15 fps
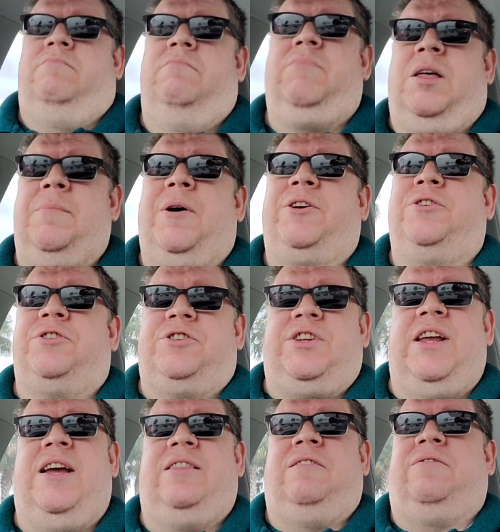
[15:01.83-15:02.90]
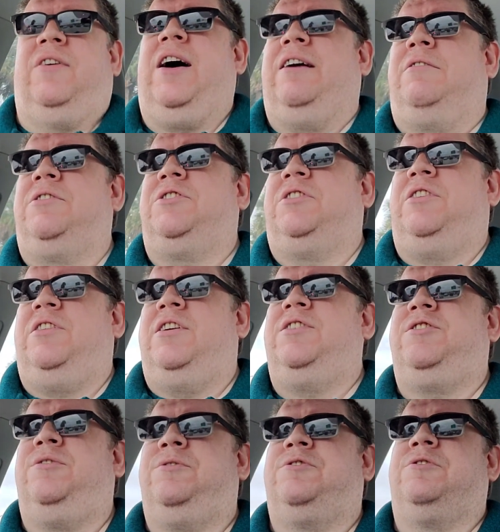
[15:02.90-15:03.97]
them understand the virus and the
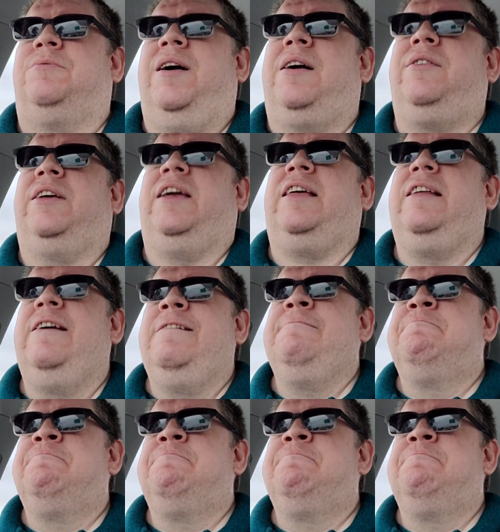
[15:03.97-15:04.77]
issues surrounding it.